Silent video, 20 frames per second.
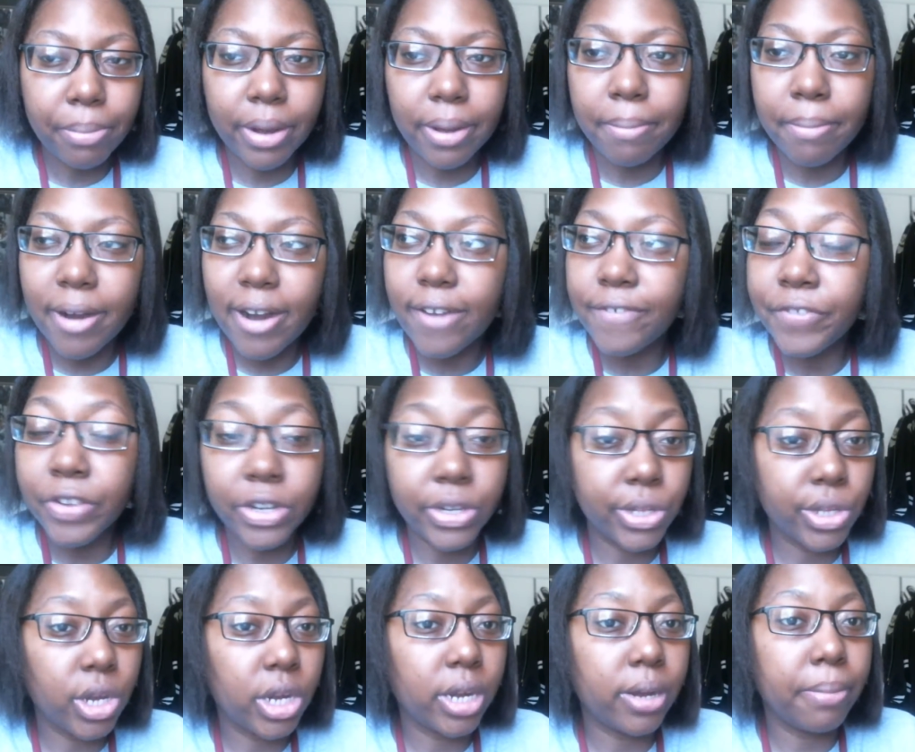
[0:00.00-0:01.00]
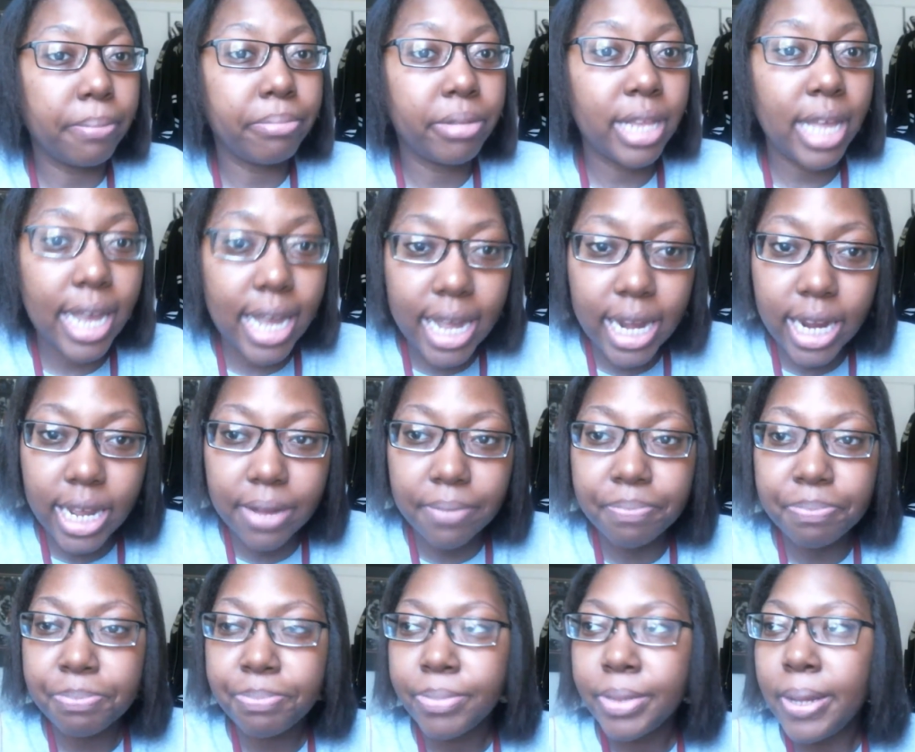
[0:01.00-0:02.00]
but motherfuckers are
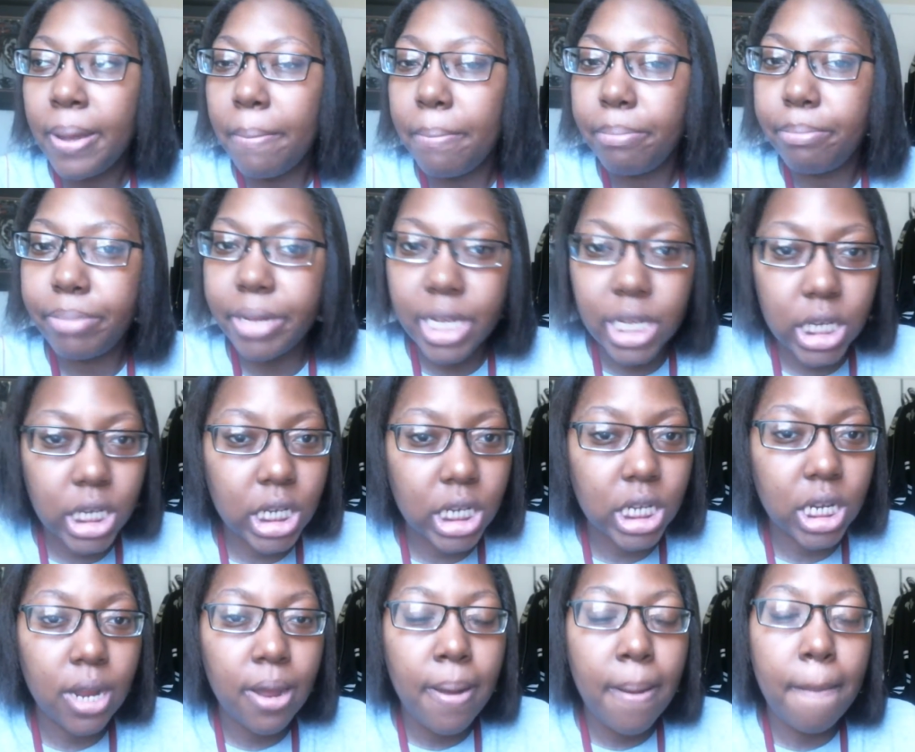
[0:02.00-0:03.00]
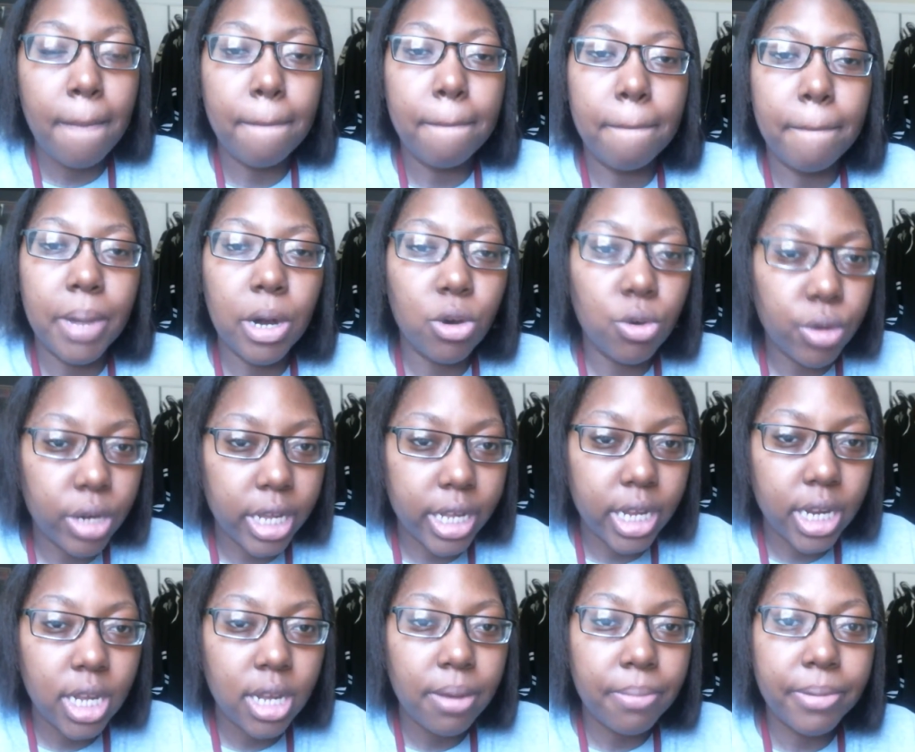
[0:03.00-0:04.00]
complaining bitching
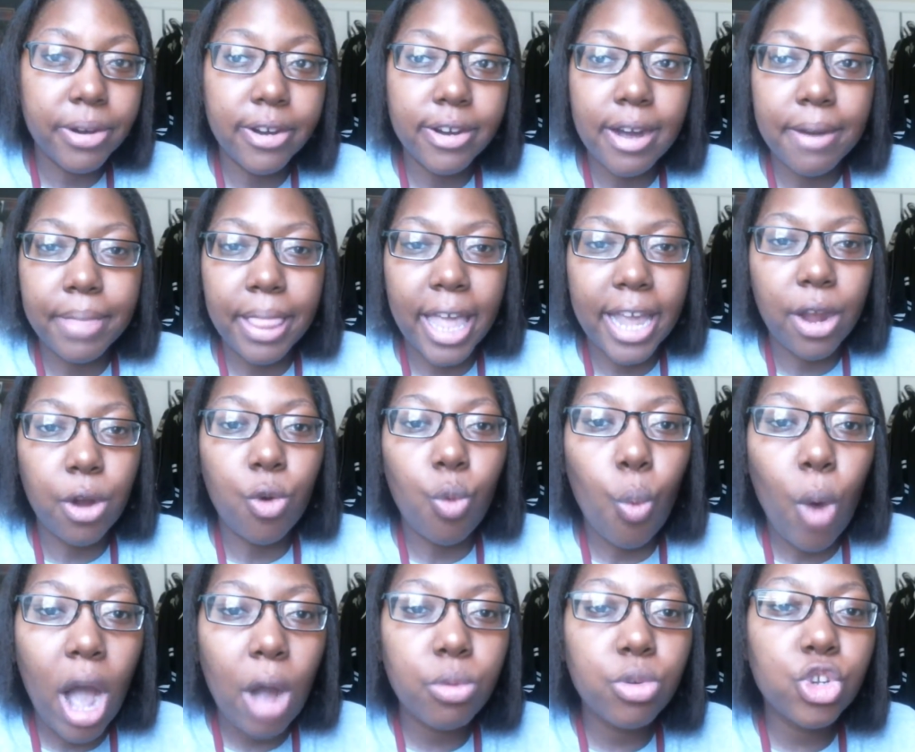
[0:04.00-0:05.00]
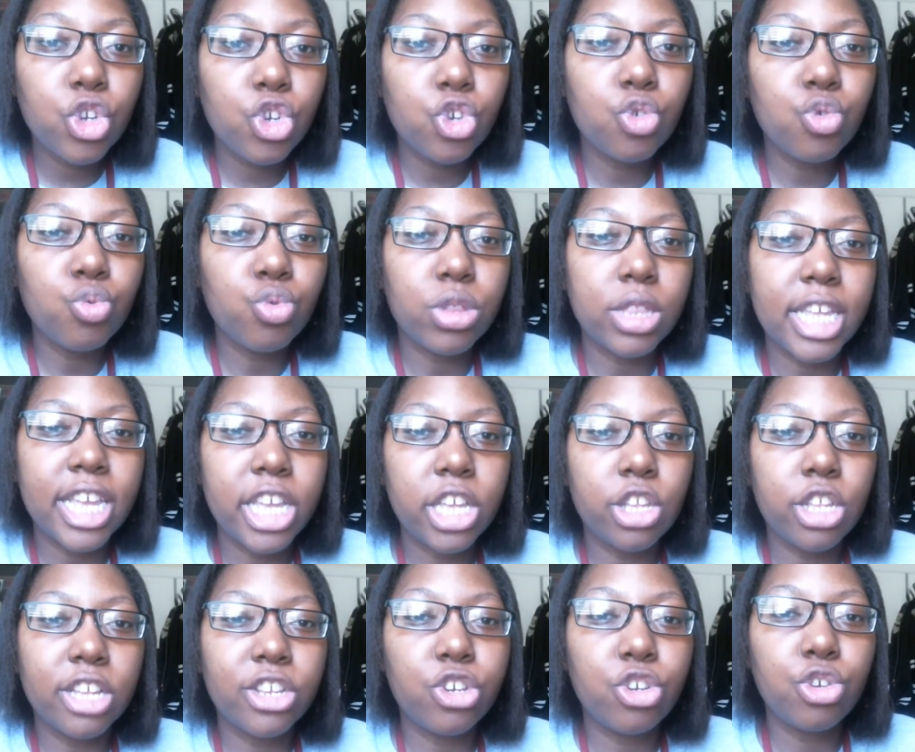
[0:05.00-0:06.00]
moaning well like why would you think
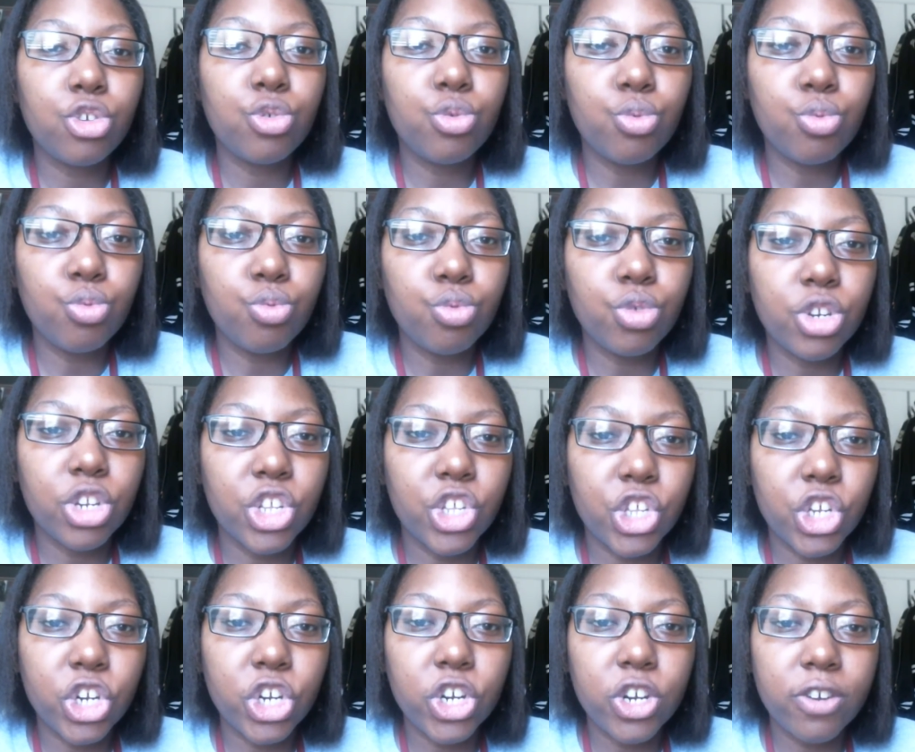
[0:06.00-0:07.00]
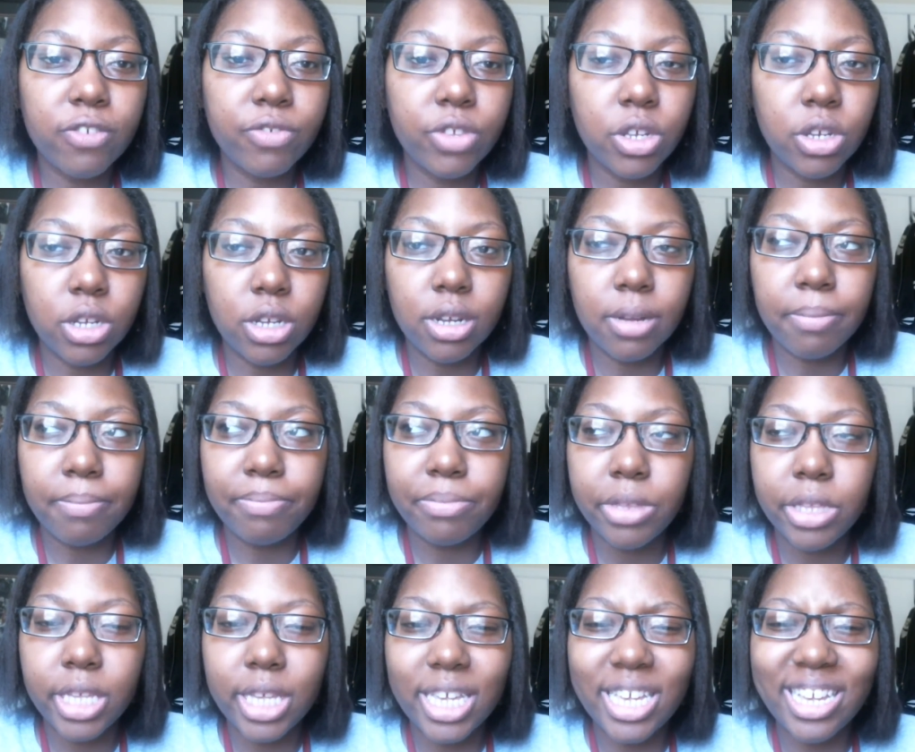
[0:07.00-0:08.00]
that you deserve to
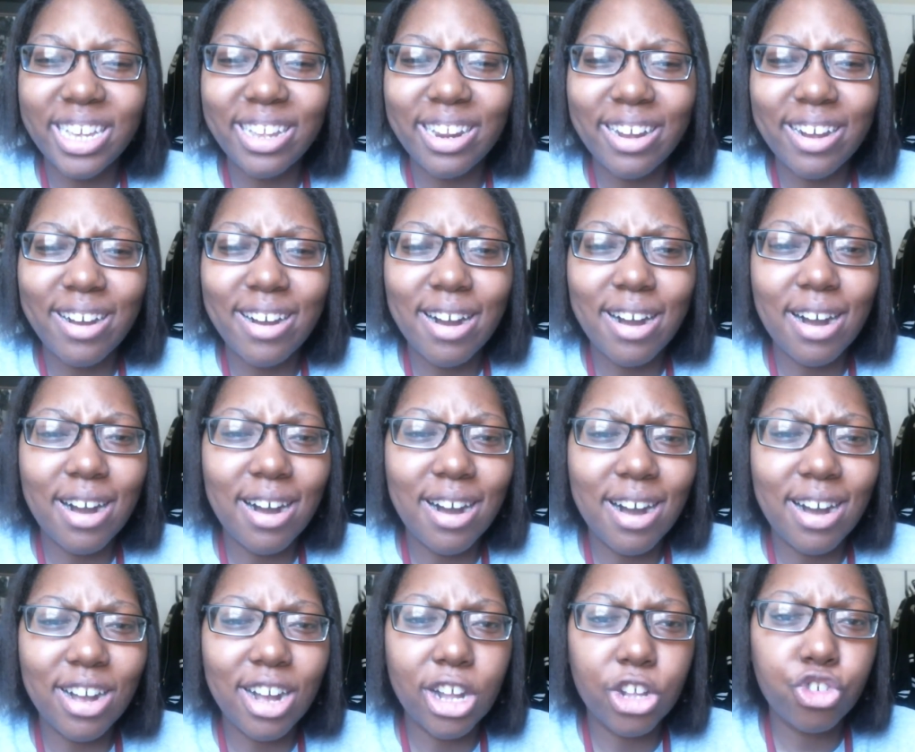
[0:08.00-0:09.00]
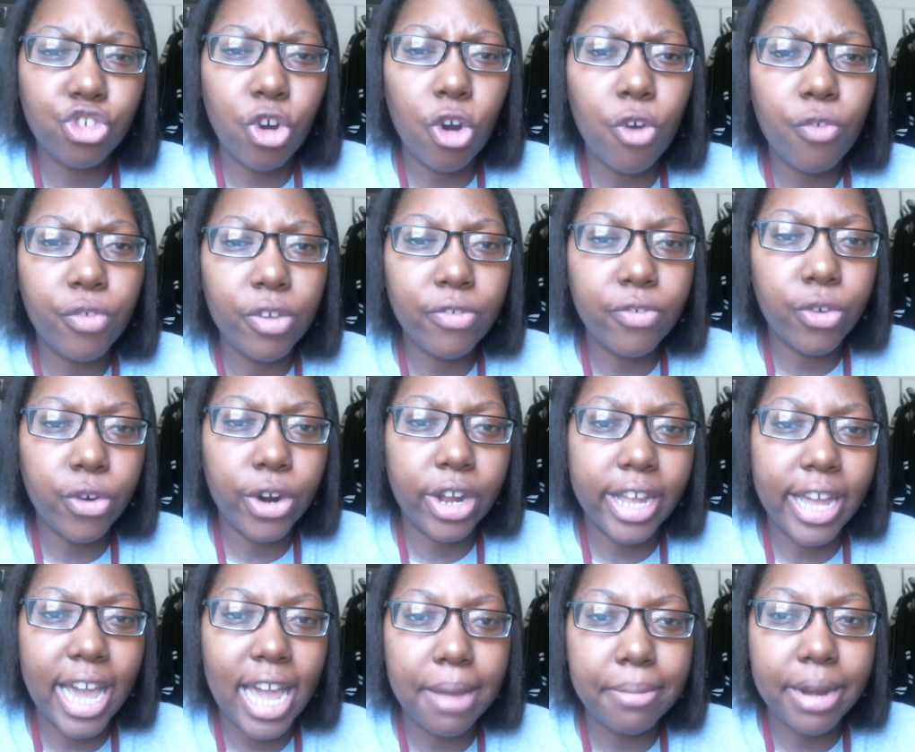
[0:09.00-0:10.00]
get uh, a trophy for
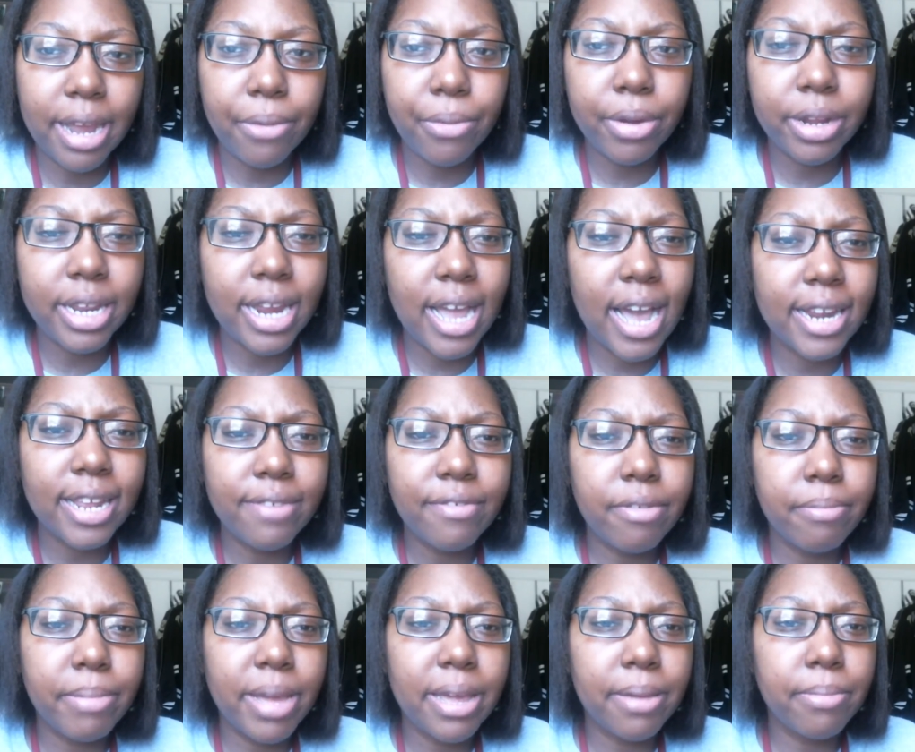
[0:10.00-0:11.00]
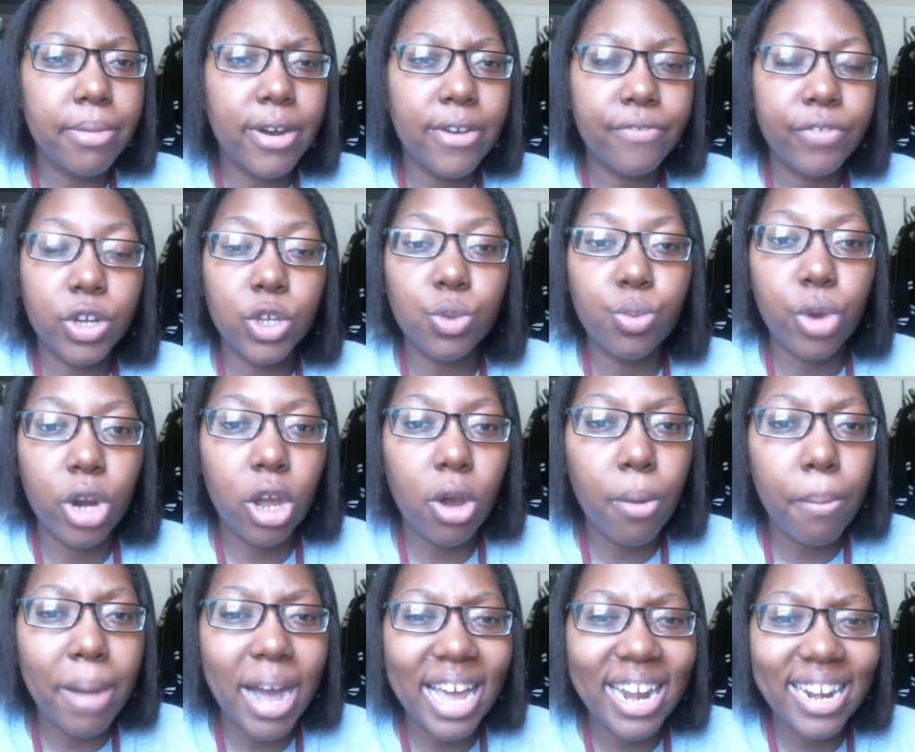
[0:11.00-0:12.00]
a game. That would not even make motherfuckers want to
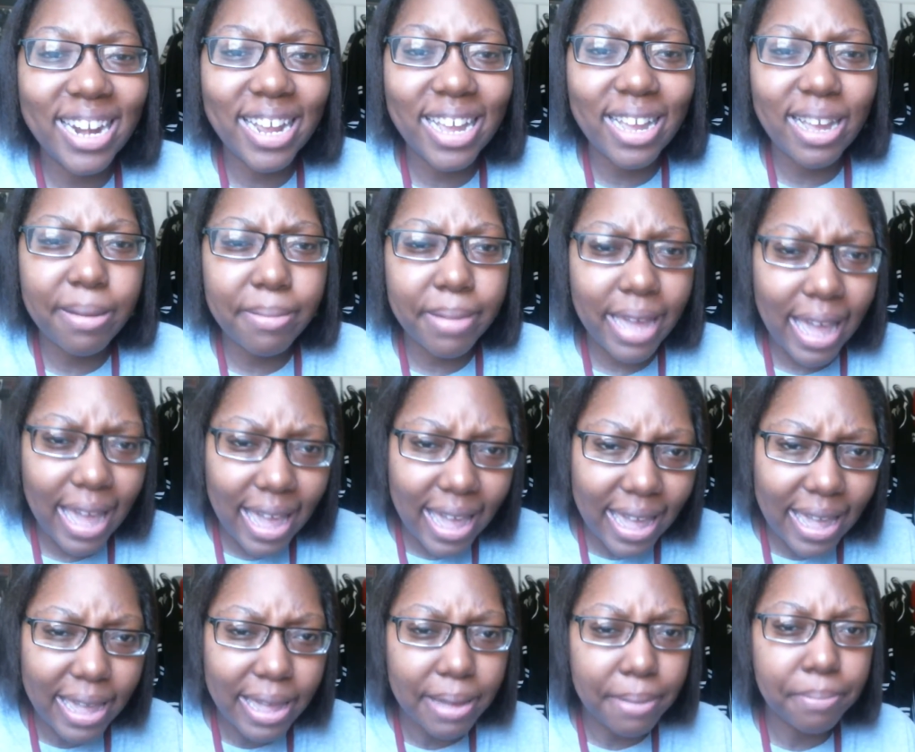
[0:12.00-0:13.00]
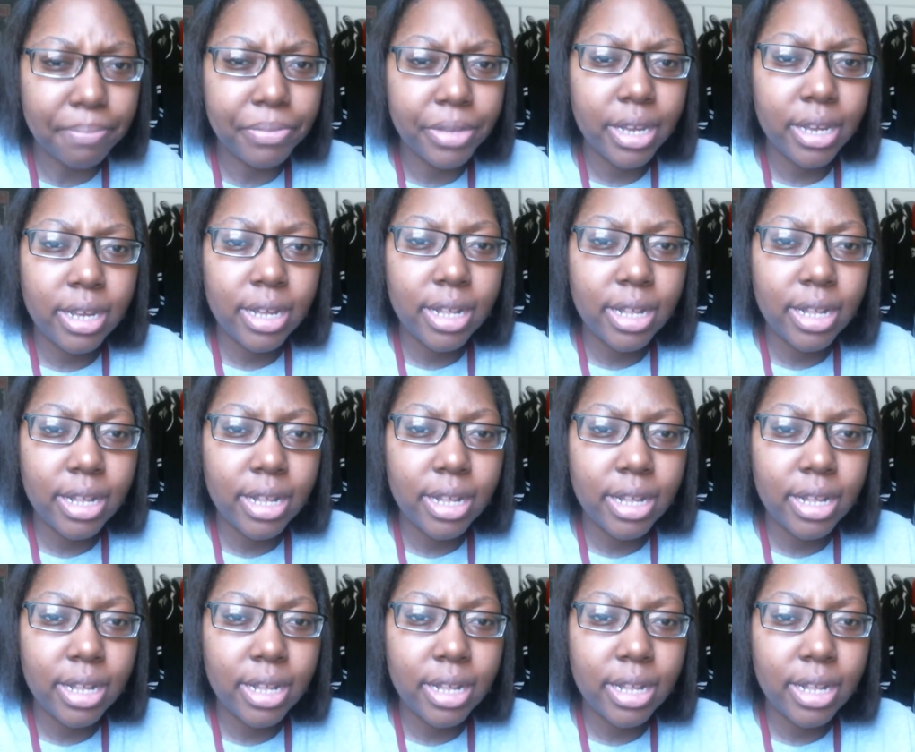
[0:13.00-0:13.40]
go buy the damn game.